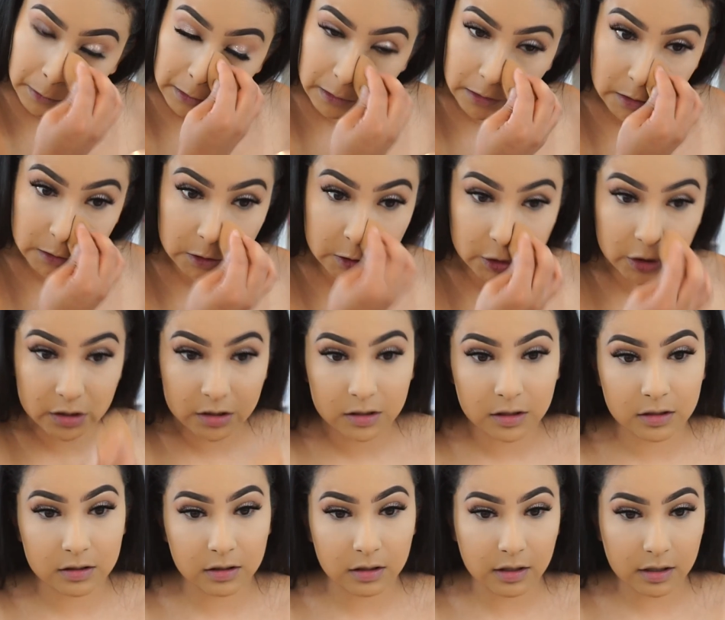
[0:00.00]
this just
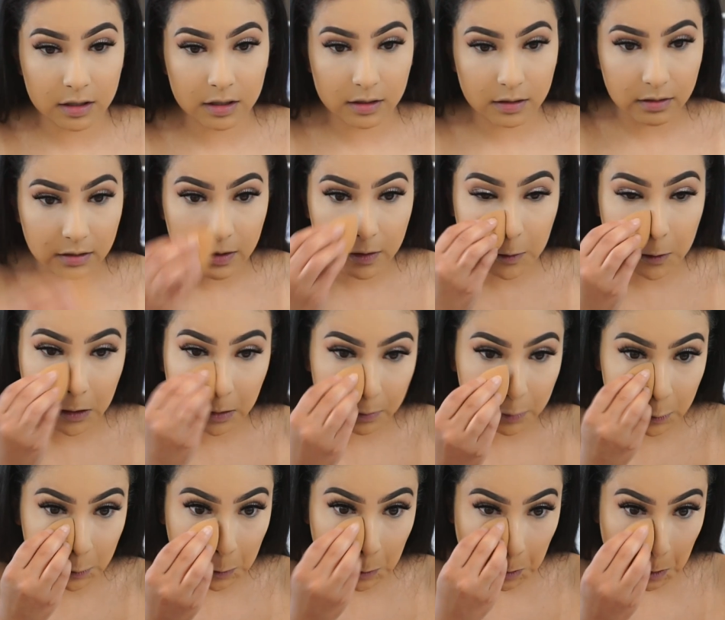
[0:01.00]
doesn't cut it. And then I'm
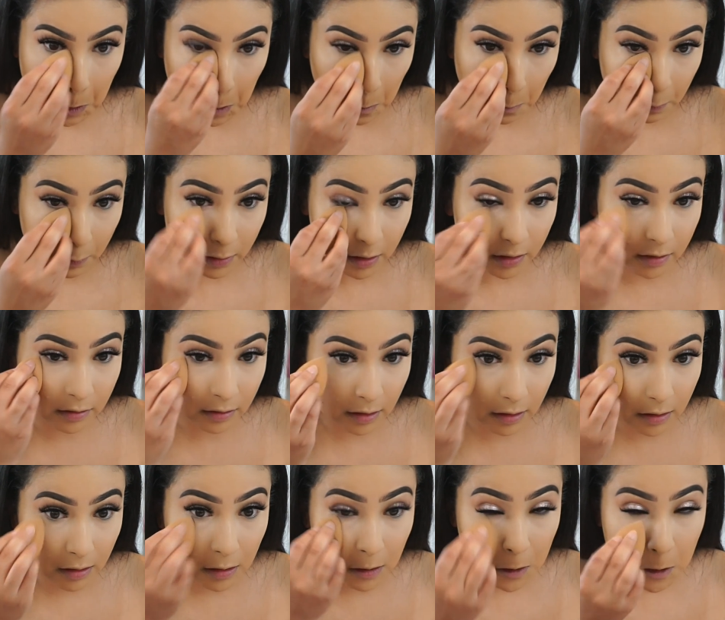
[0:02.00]
just gonna blend
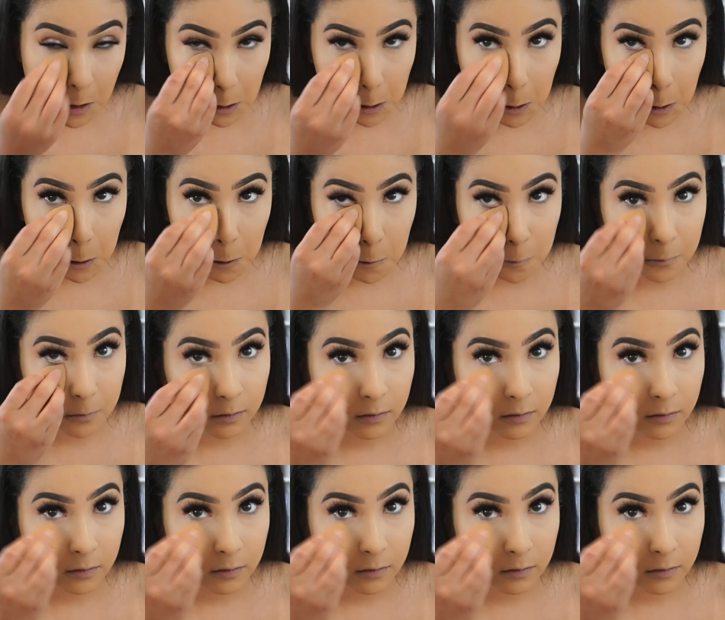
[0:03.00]
that in.